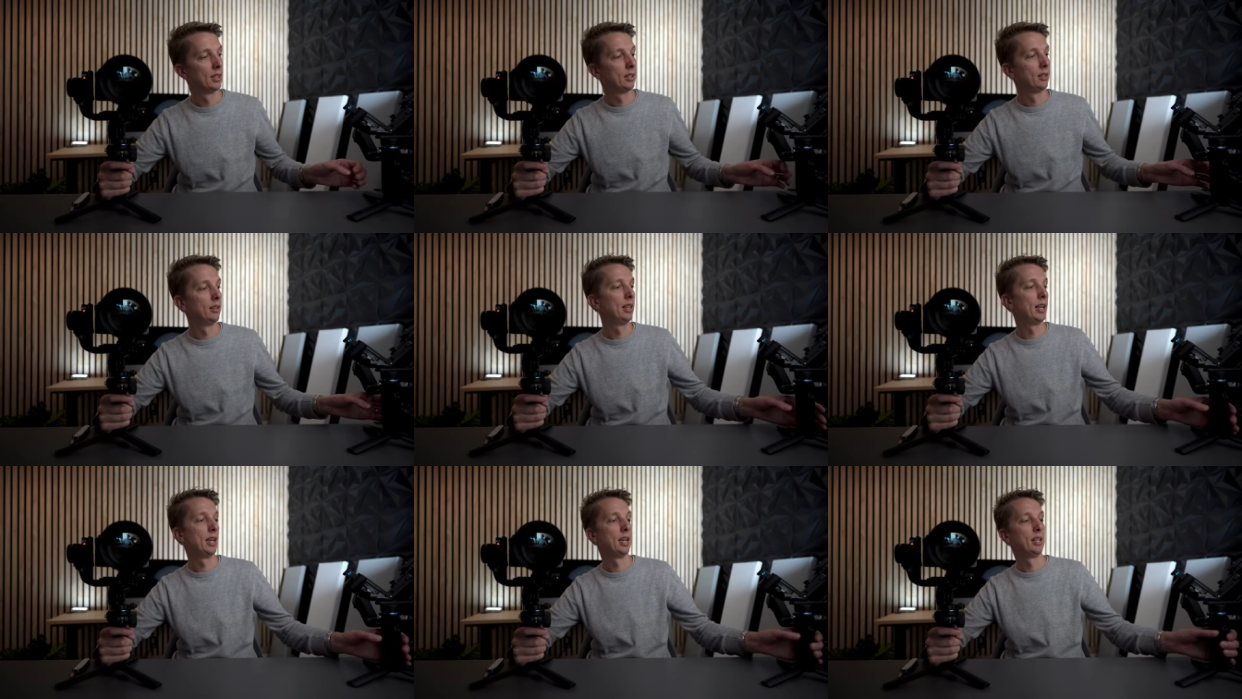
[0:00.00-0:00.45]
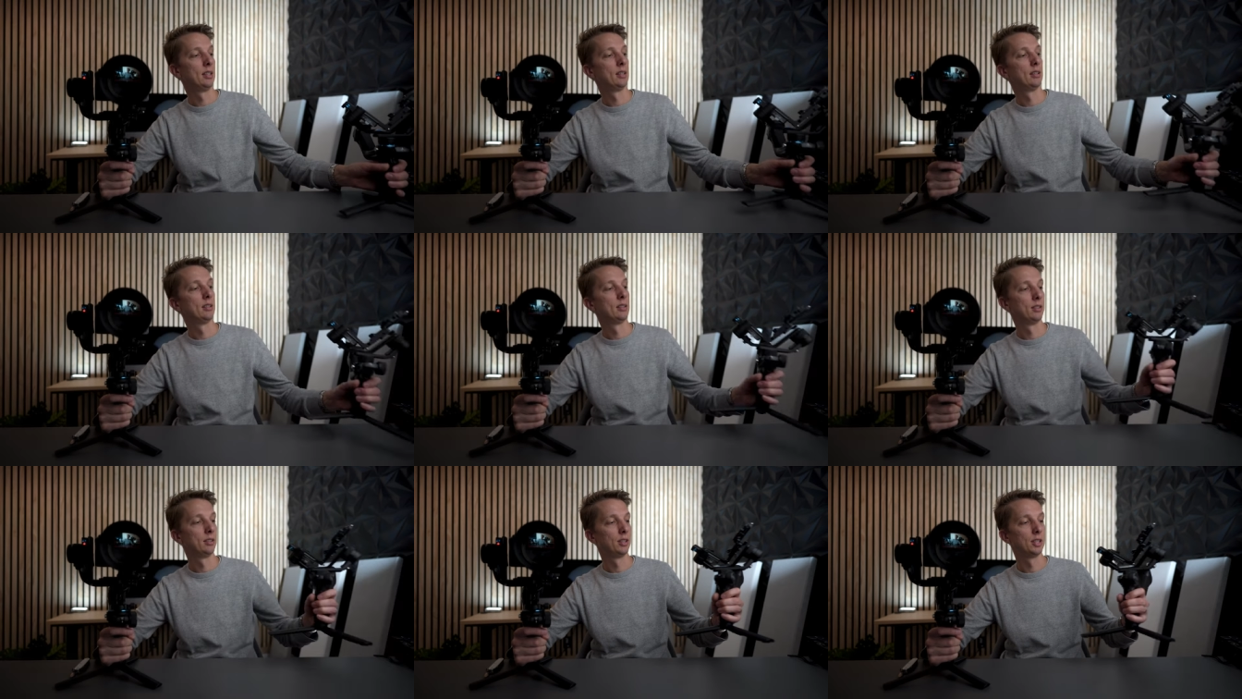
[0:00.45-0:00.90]

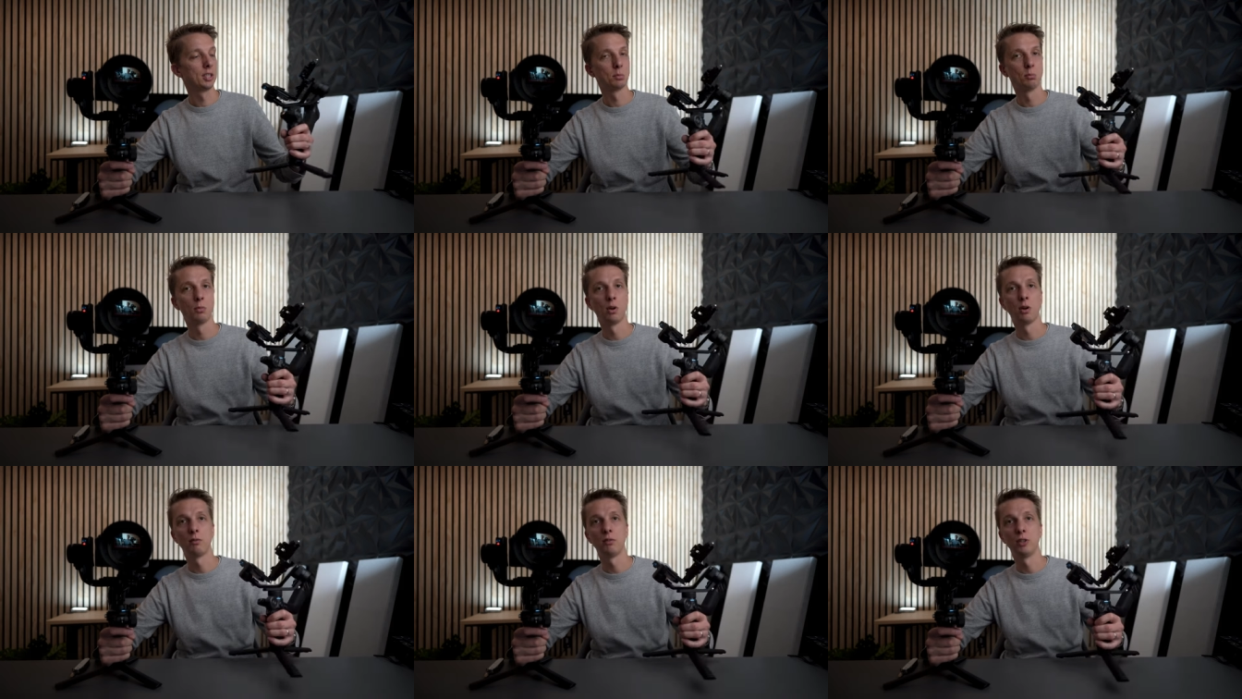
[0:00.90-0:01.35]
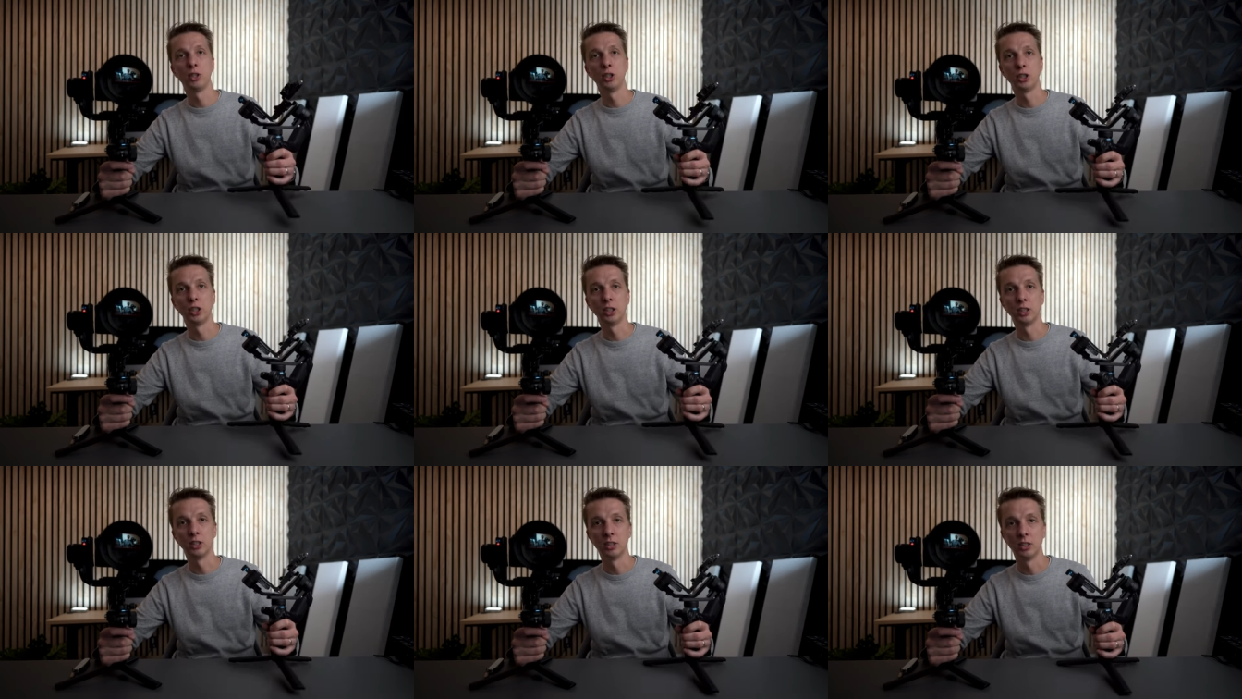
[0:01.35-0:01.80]
then the small
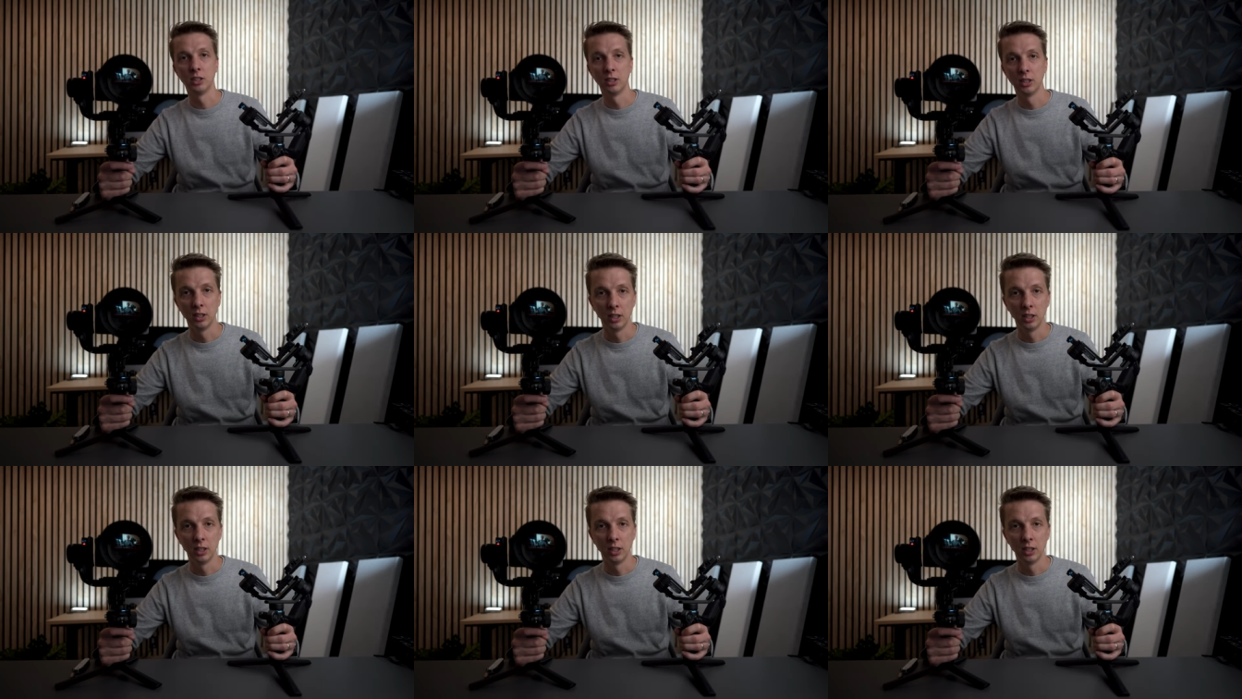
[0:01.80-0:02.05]
version